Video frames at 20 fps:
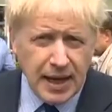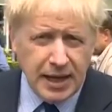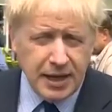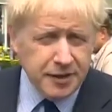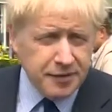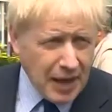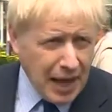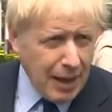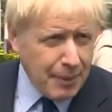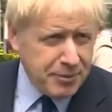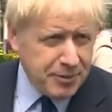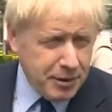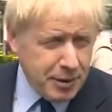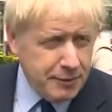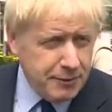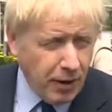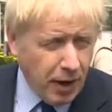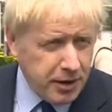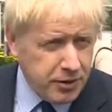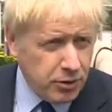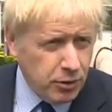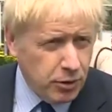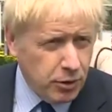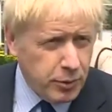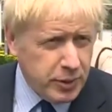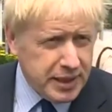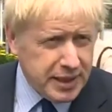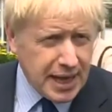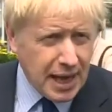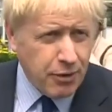It is absolutely vital that
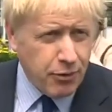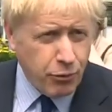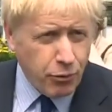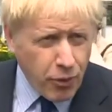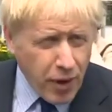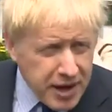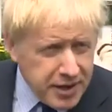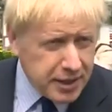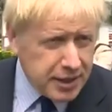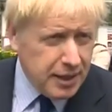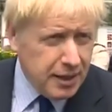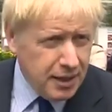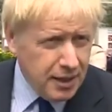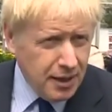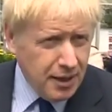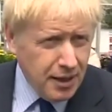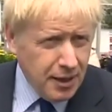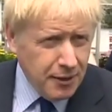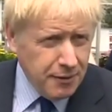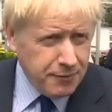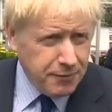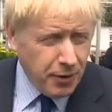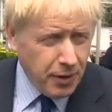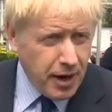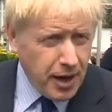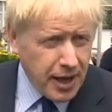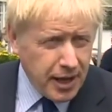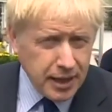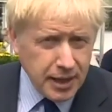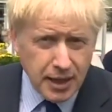we get ready
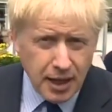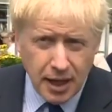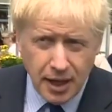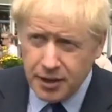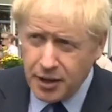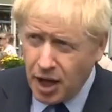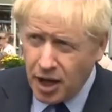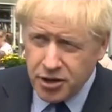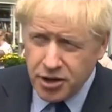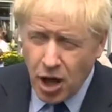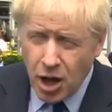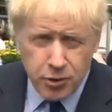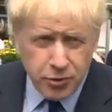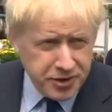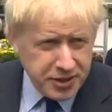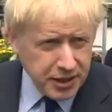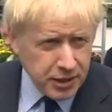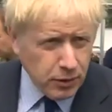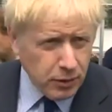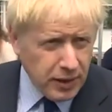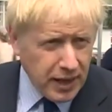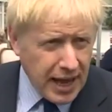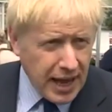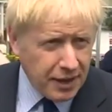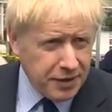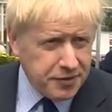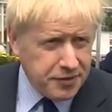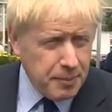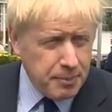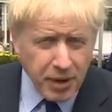for a, a, a, no deal
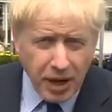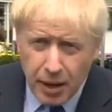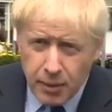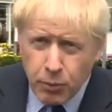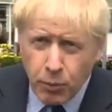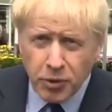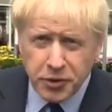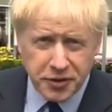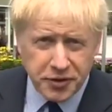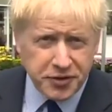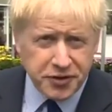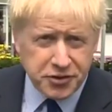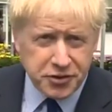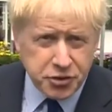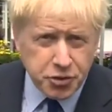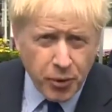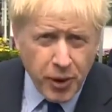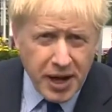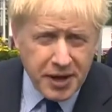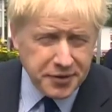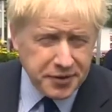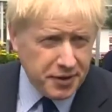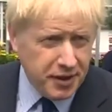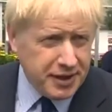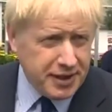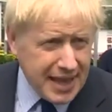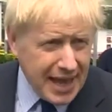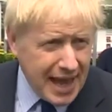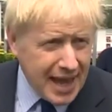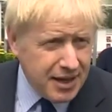exit, but I want to stress
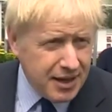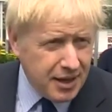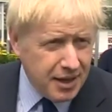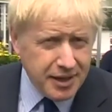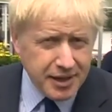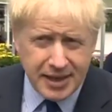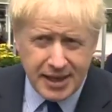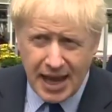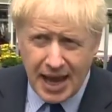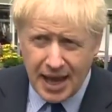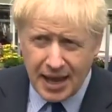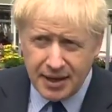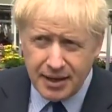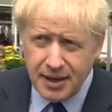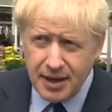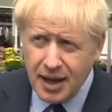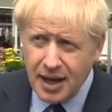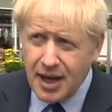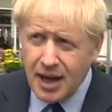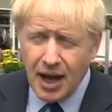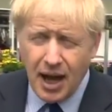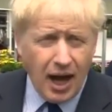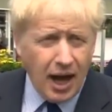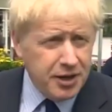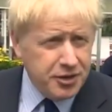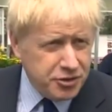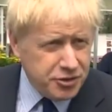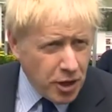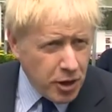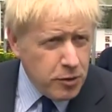again and again
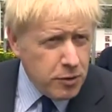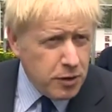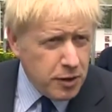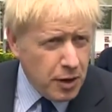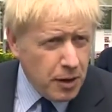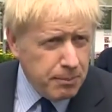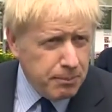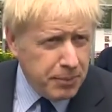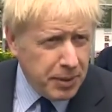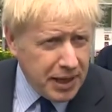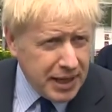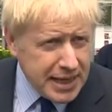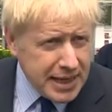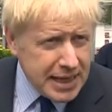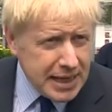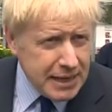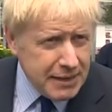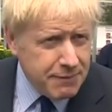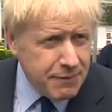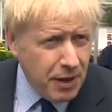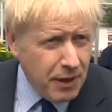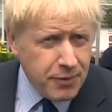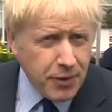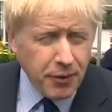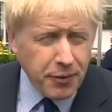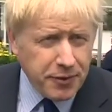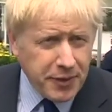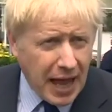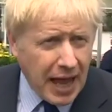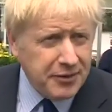I don't believe
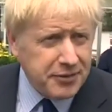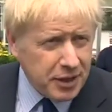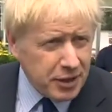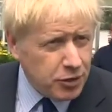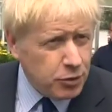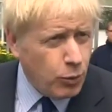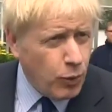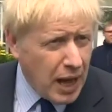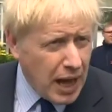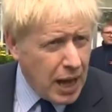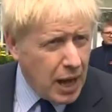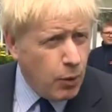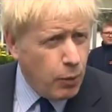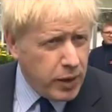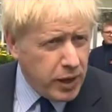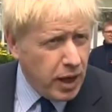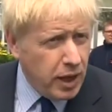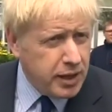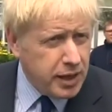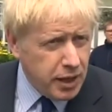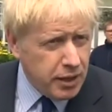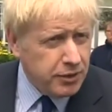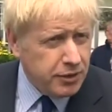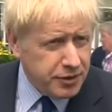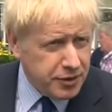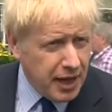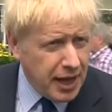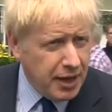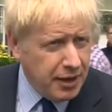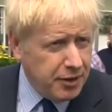that that is where we are going
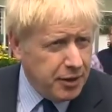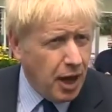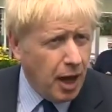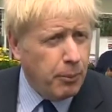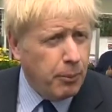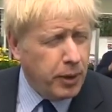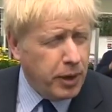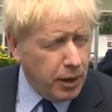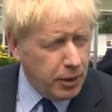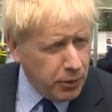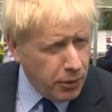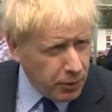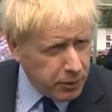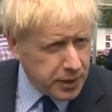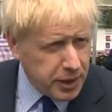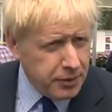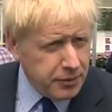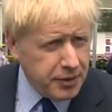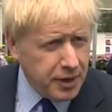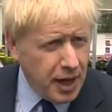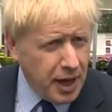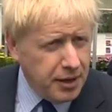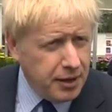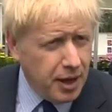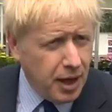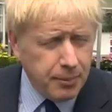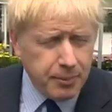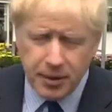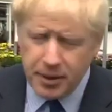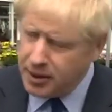to end up. We are not going to end up, up